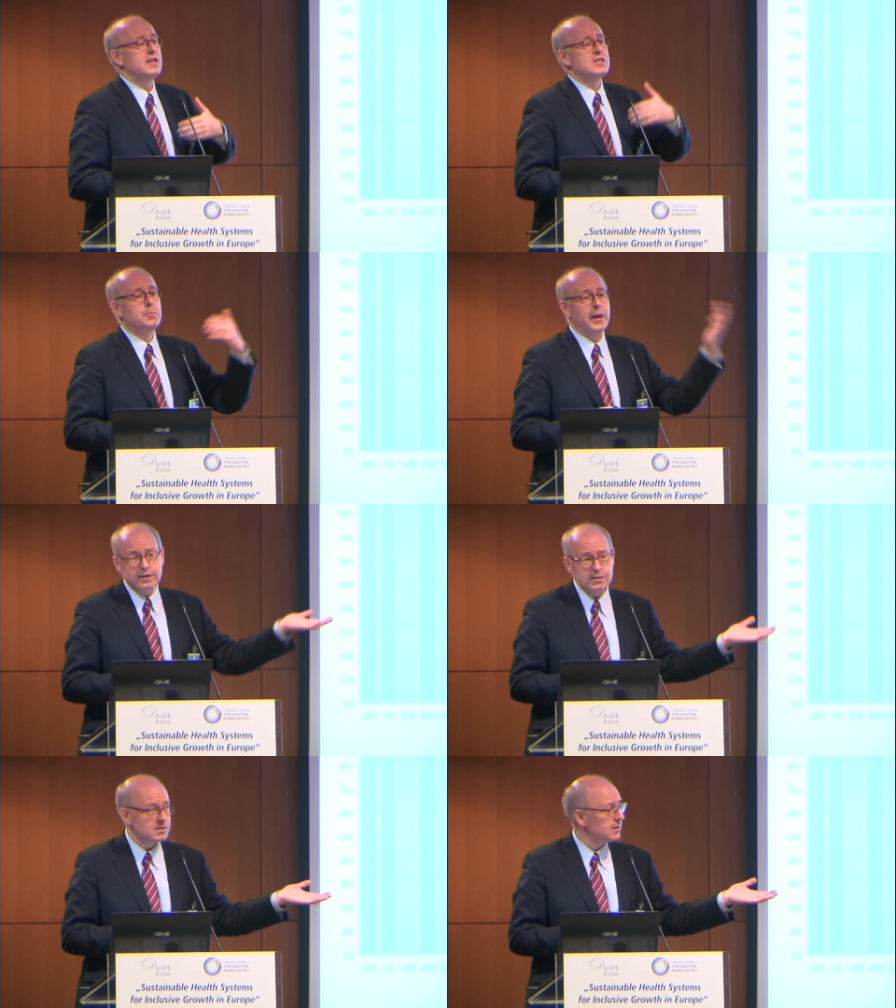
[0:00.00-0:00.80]

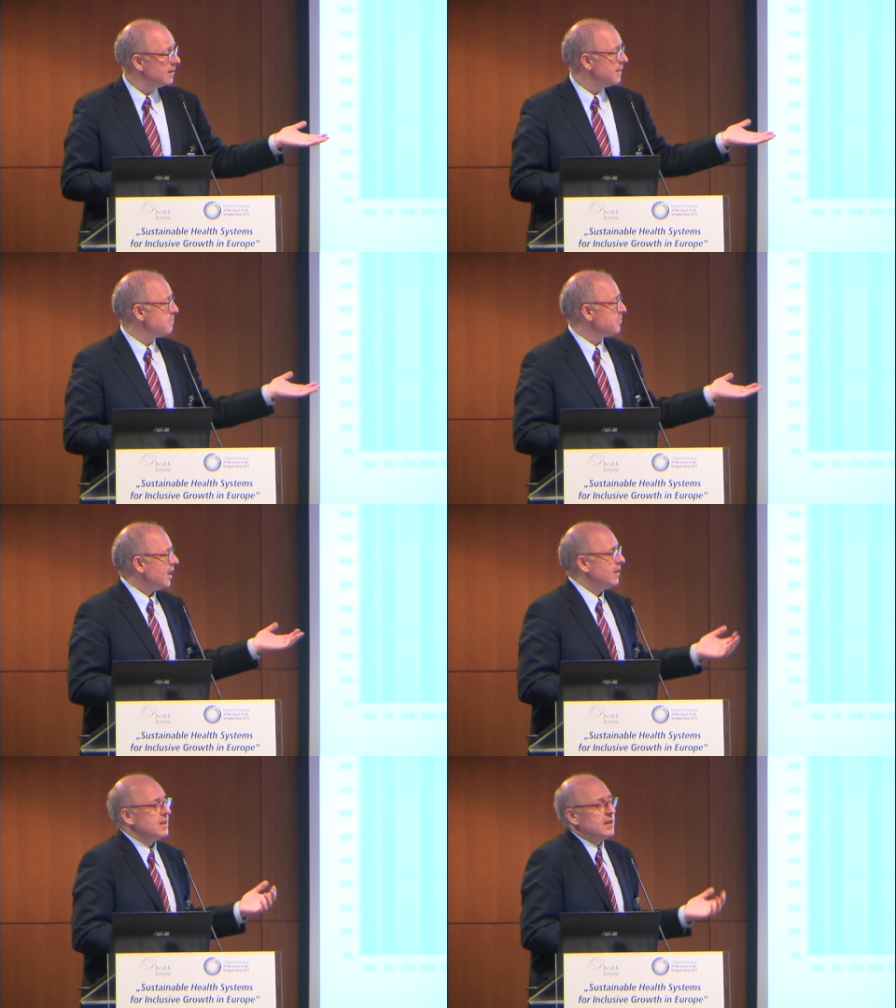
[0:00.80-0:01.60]
spend,
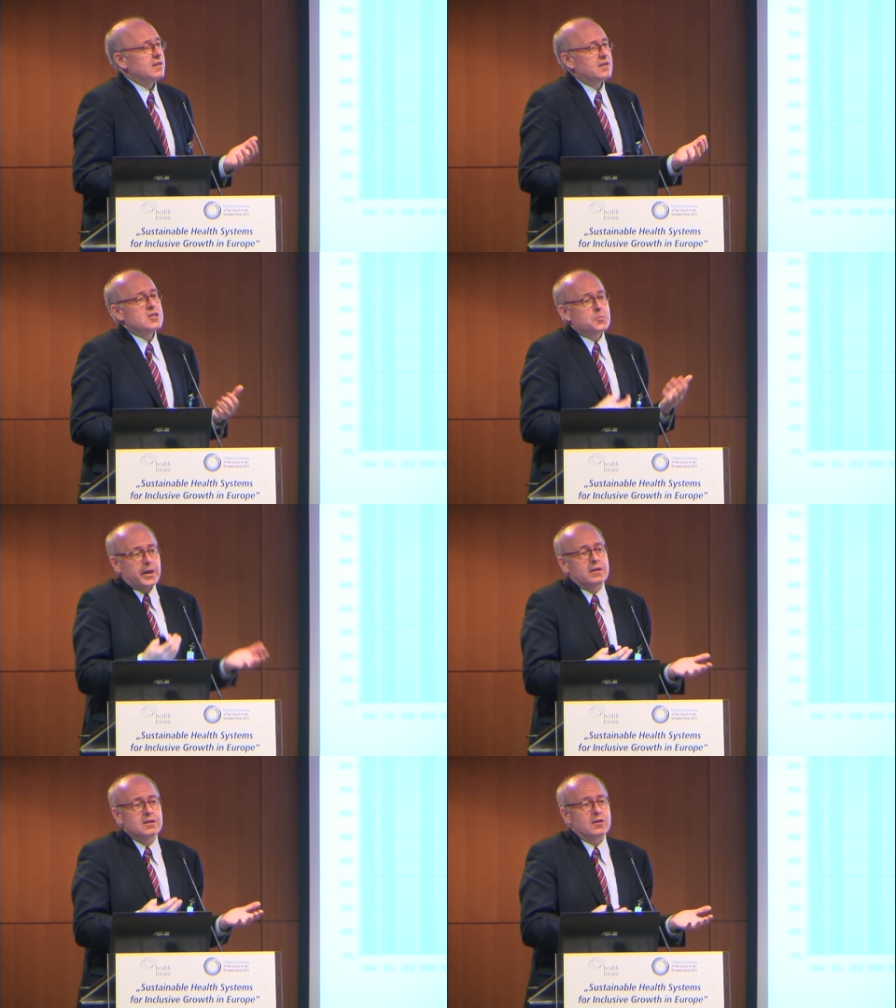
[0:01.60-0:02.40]
and then they
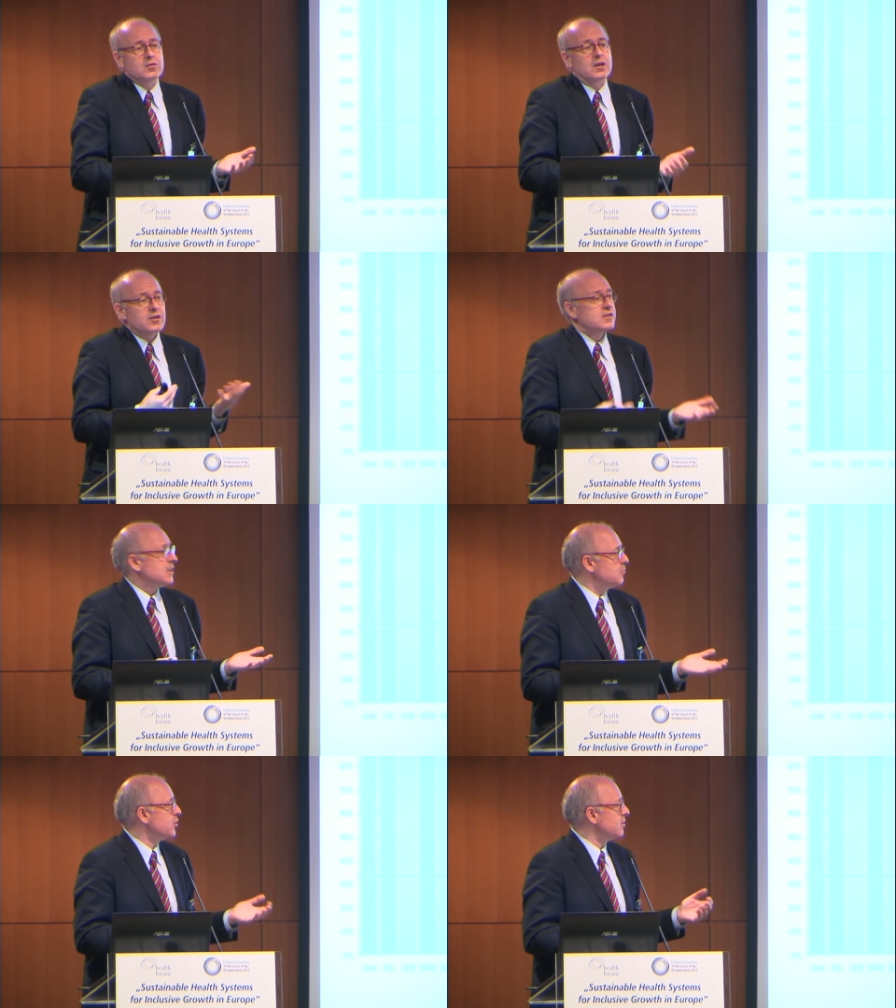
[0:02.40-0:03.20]
spend on their
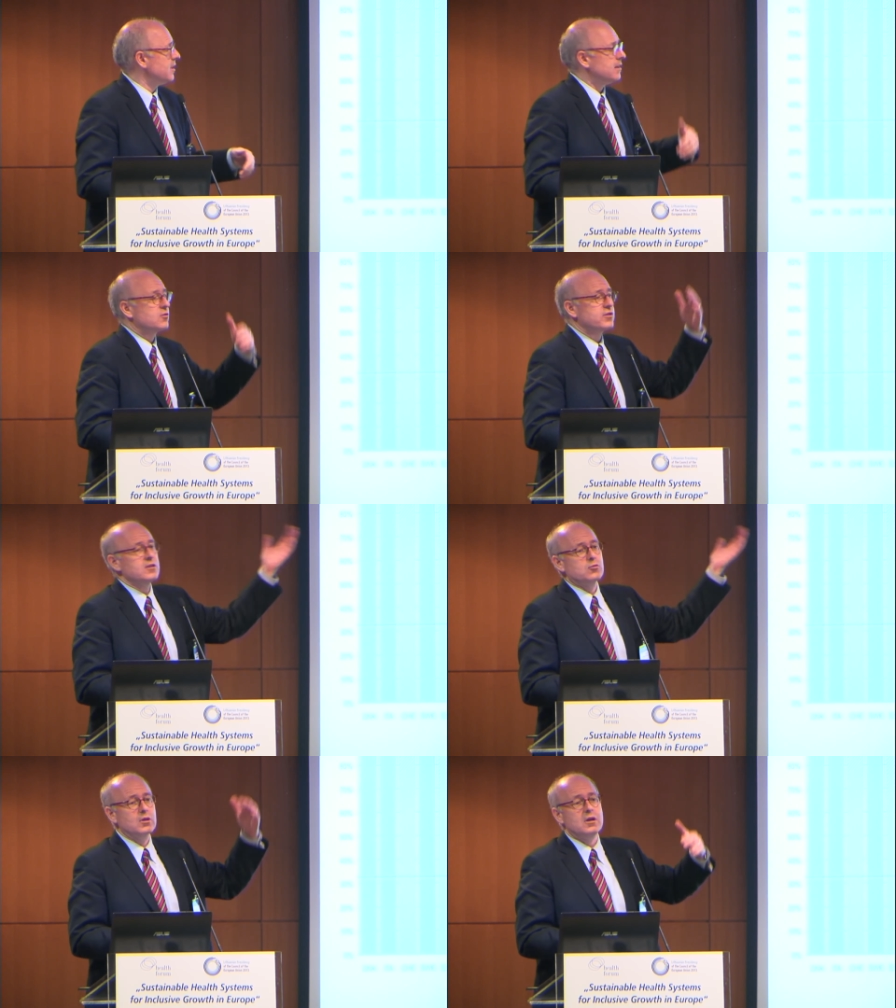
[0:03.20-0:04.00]
assumption that the
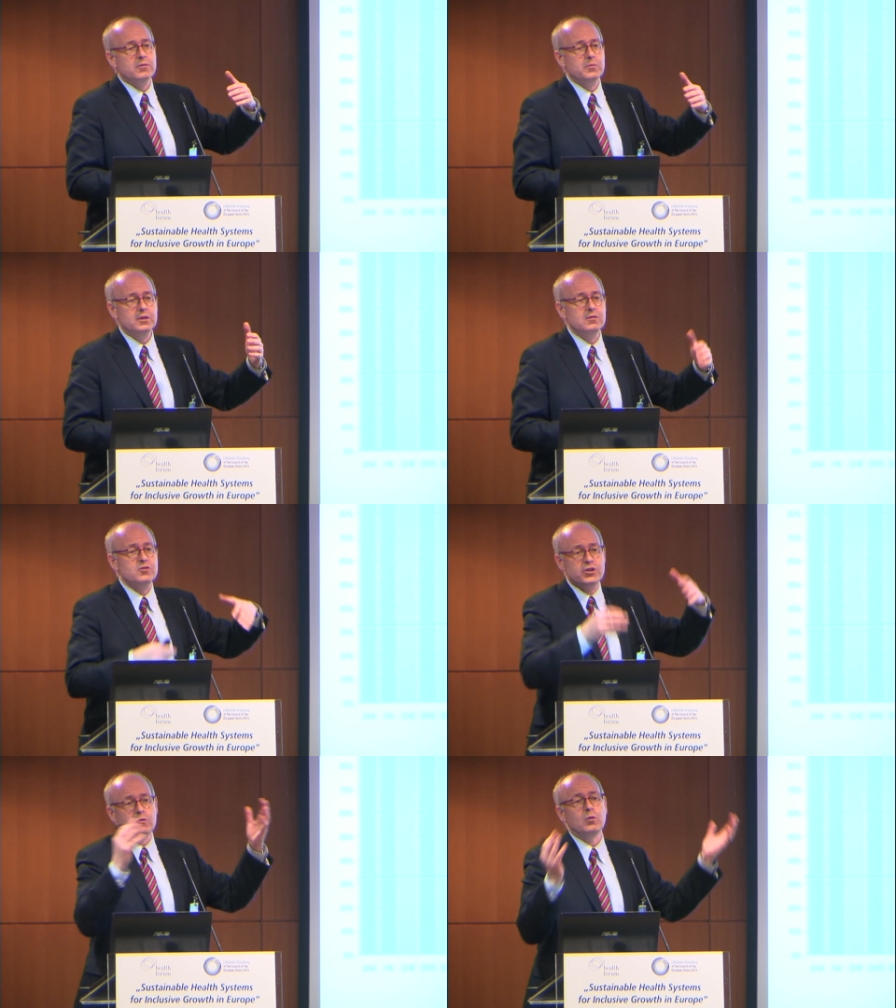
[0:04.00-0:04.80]
central government, the
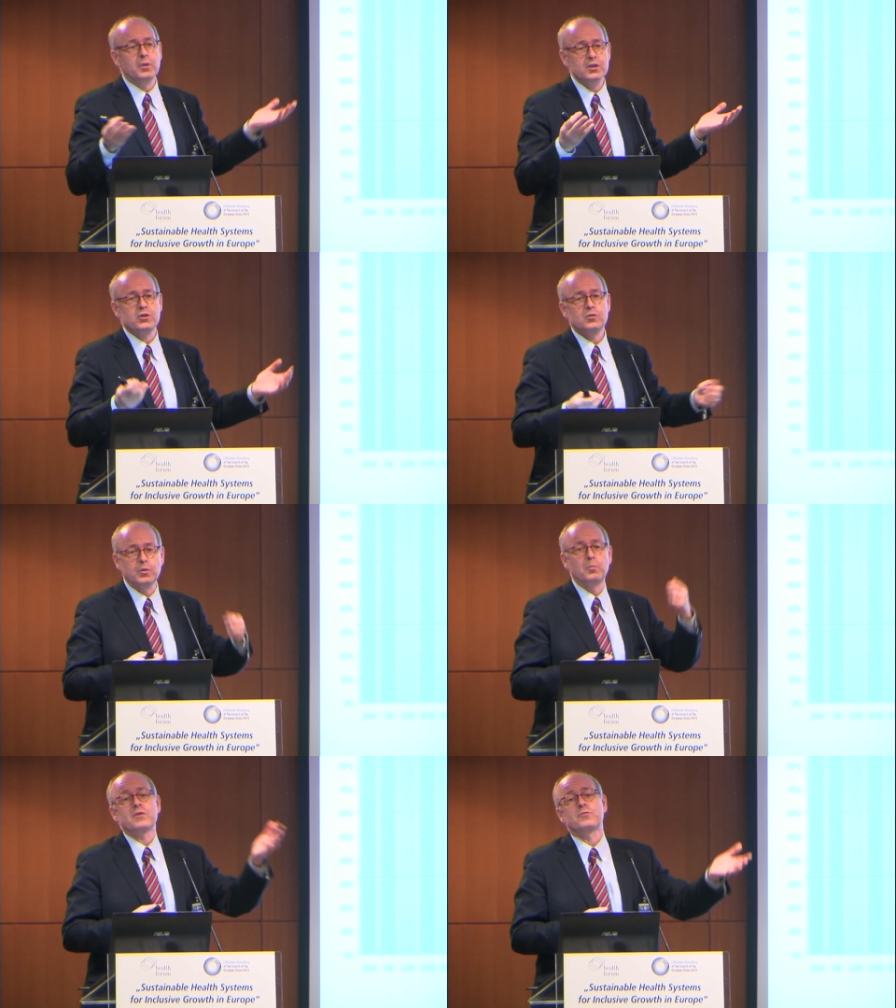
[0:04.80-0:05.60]
general budget,
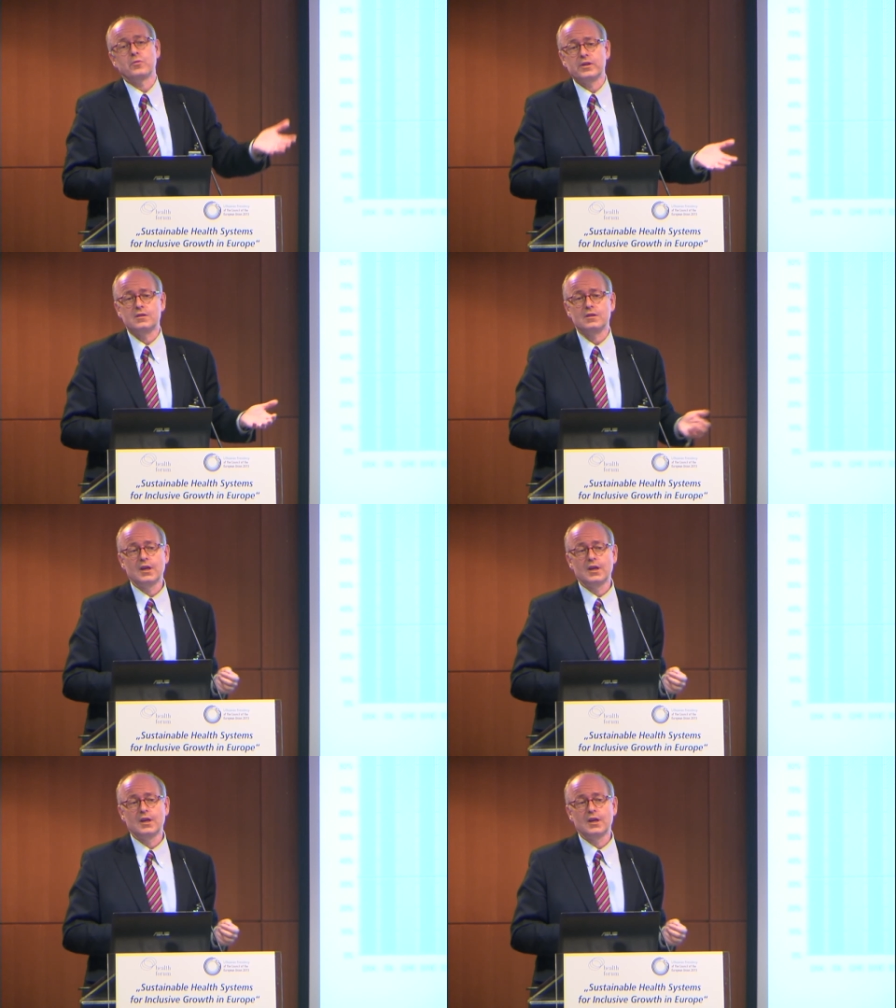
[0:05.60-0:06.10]
will pay for it.